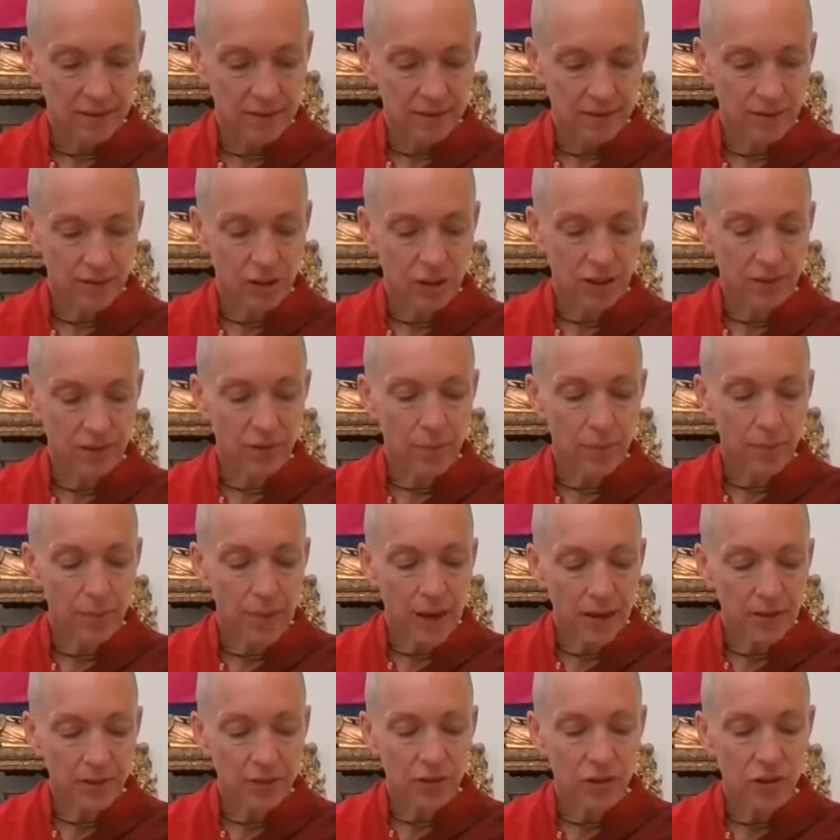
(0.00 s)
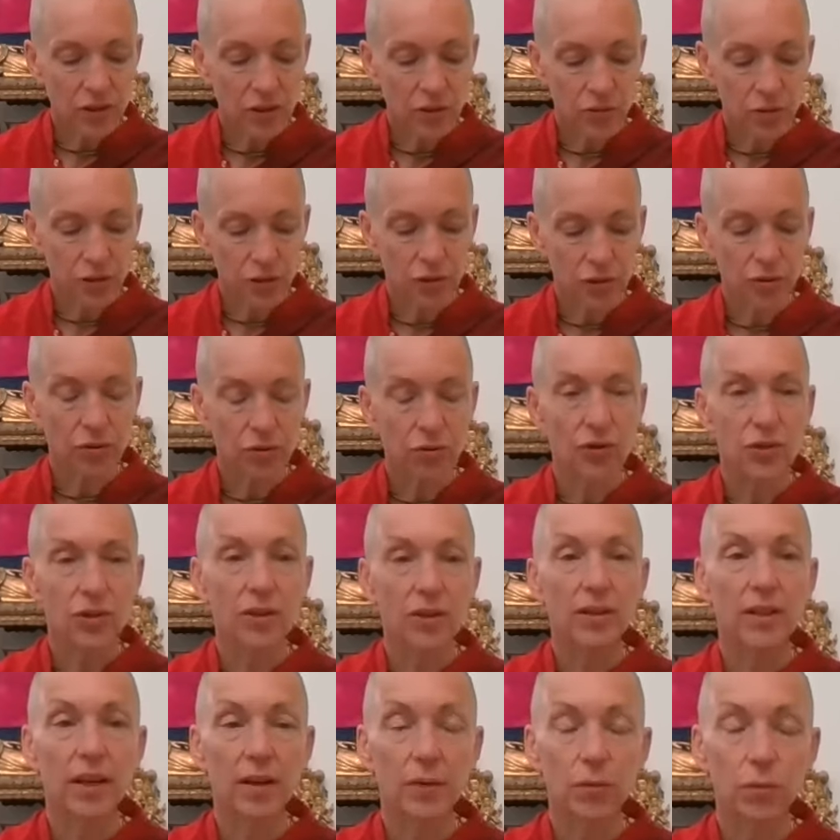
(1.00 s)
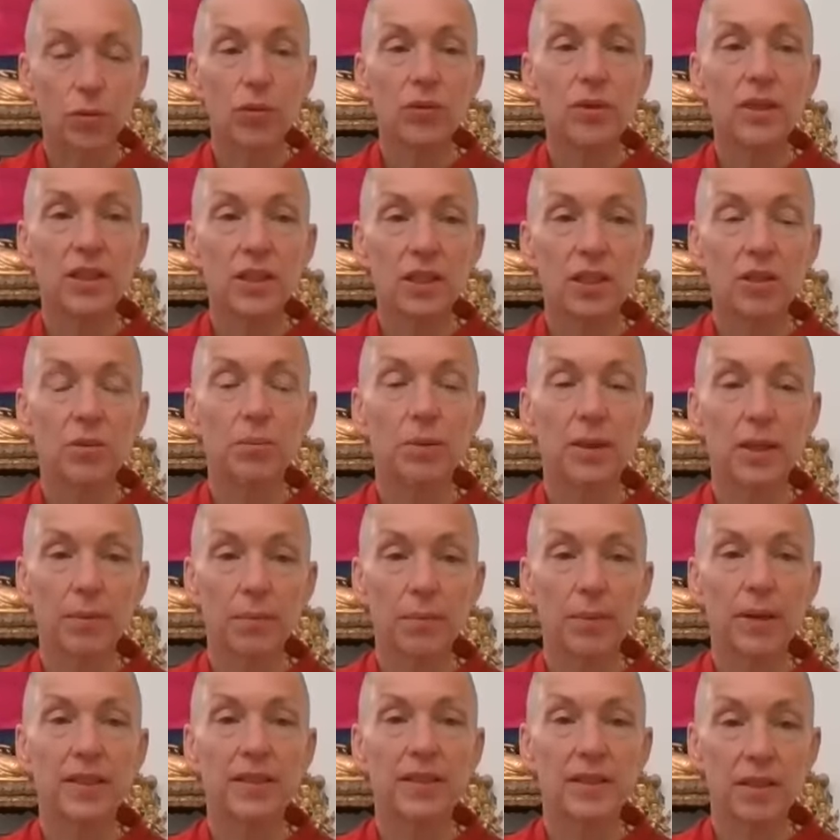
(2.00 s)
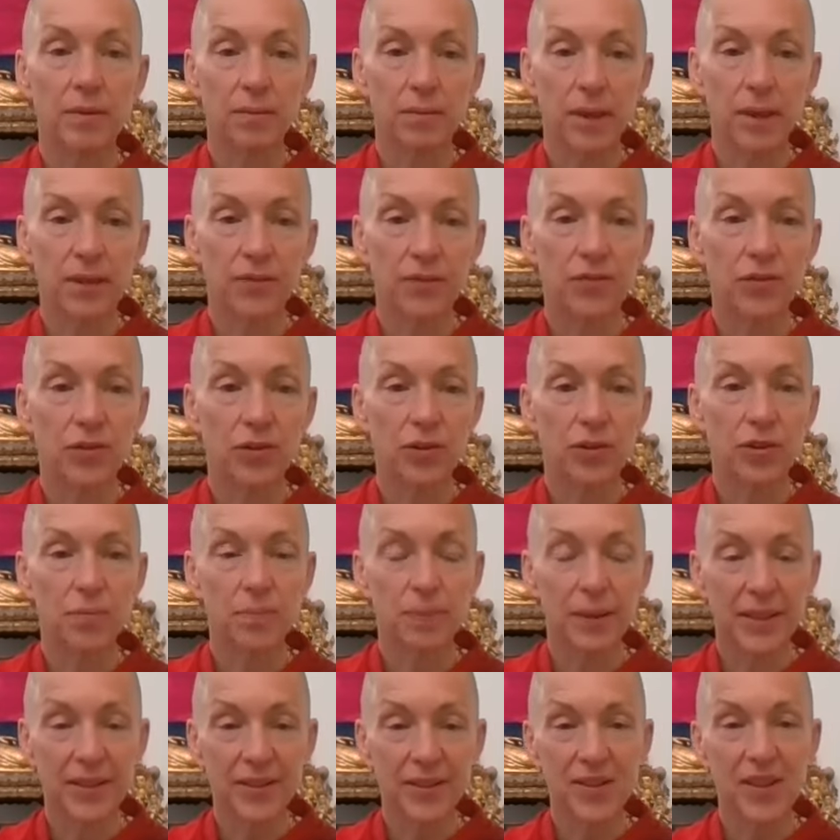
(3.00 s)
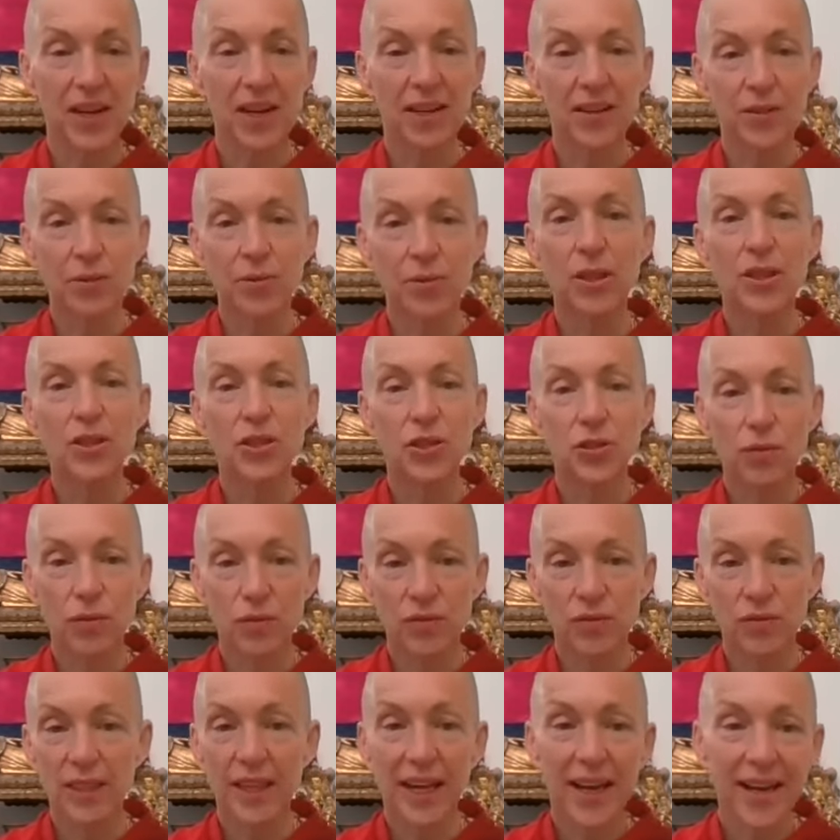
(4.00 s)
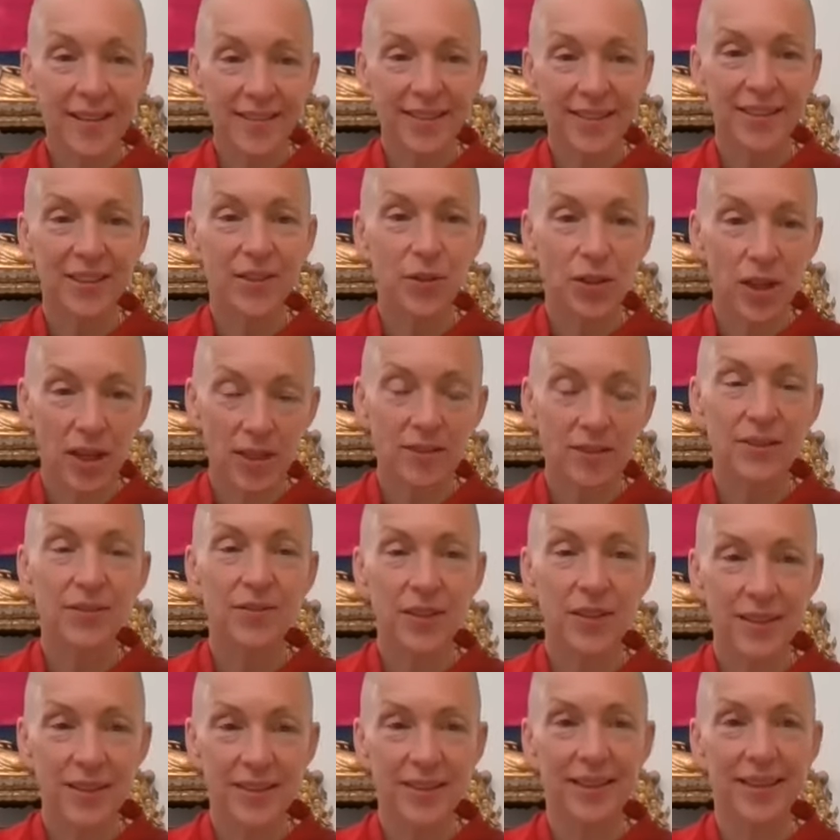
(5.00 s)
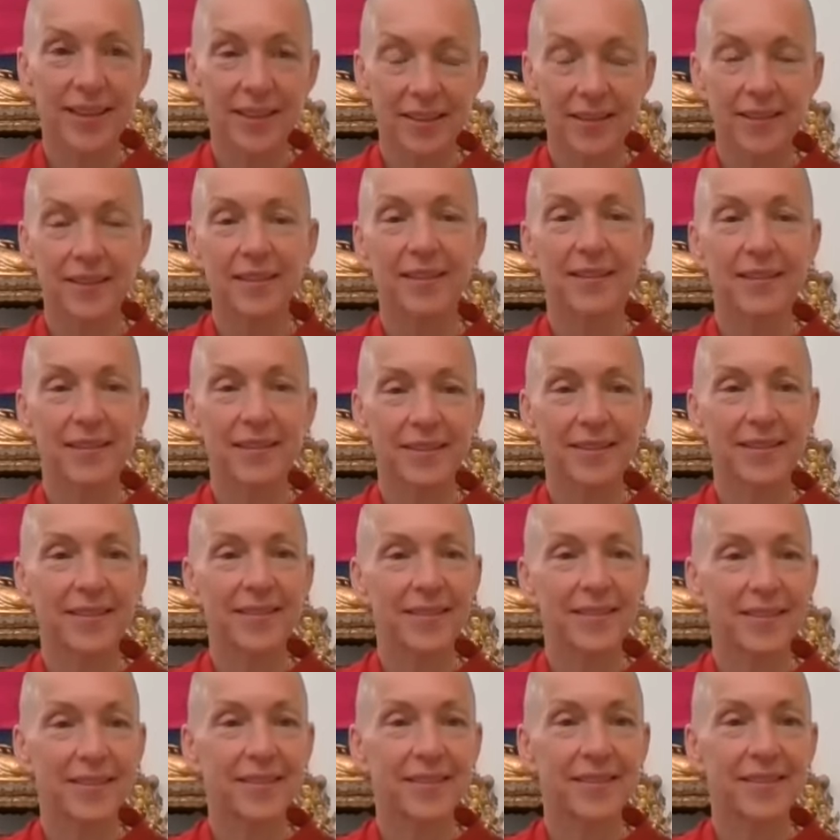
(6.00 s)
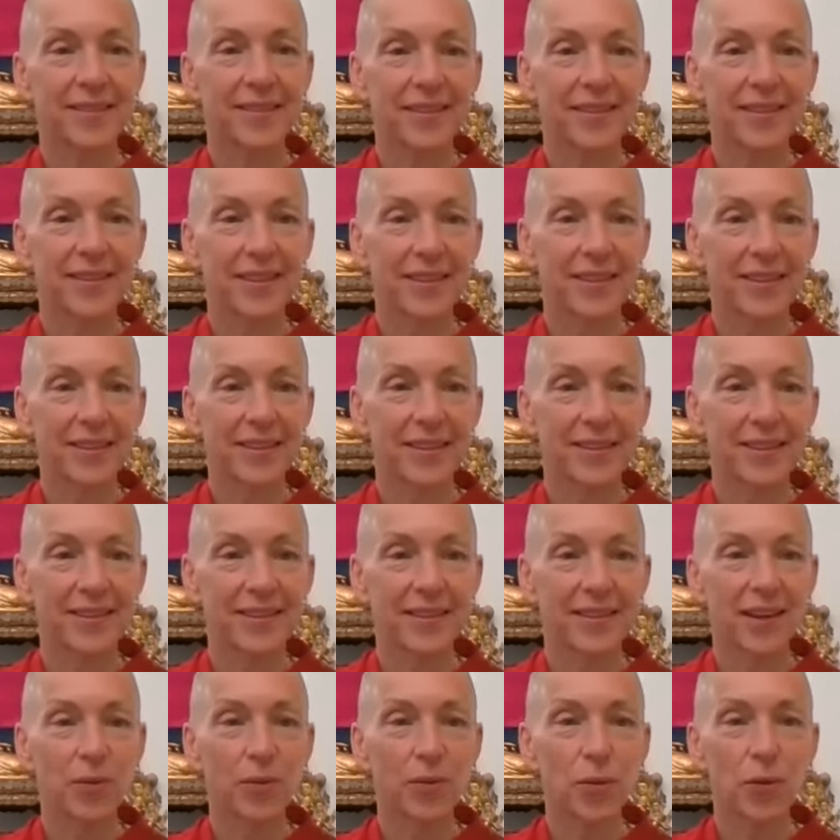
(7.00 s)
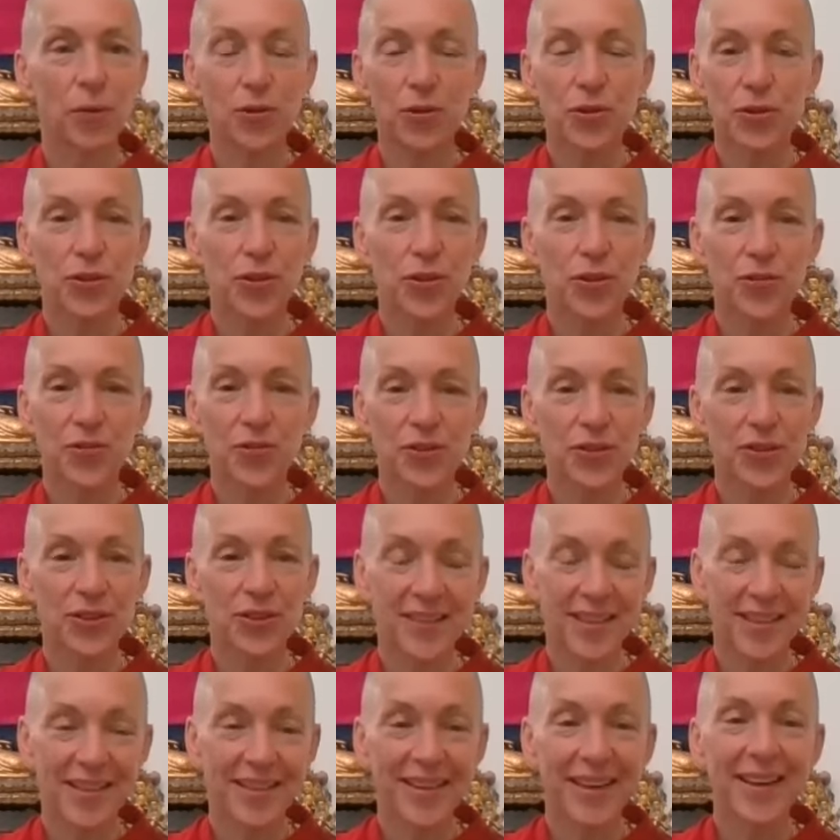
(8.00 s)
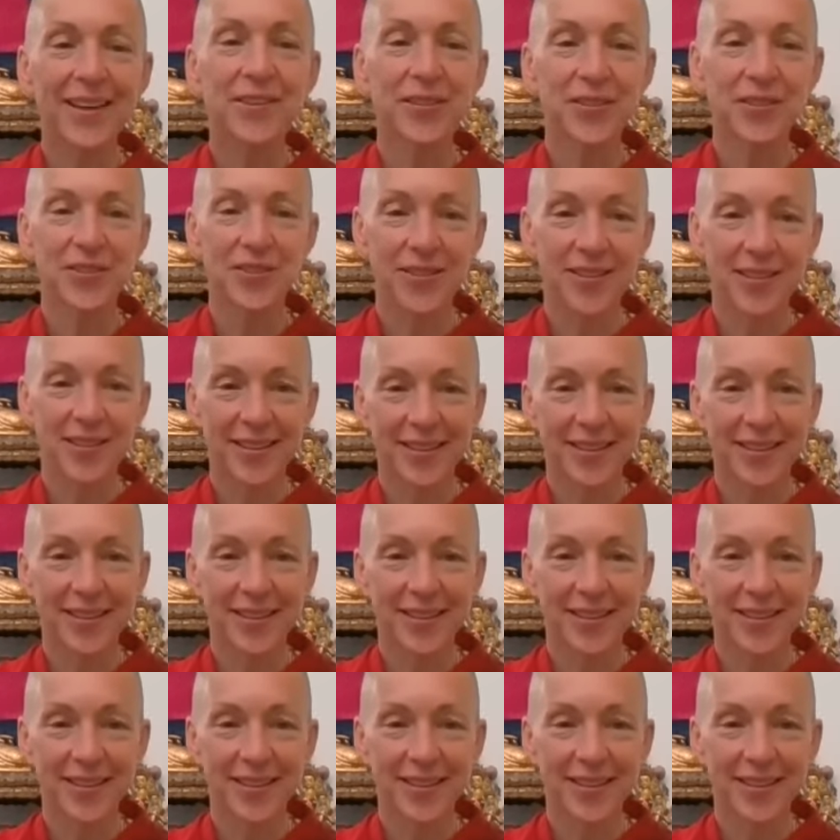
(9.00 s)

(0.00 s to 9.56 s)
whichever method you choose, there will need to be a basic mindfulness, because otherwise you'll forget that you're cultivating it and get wandered off doing something else.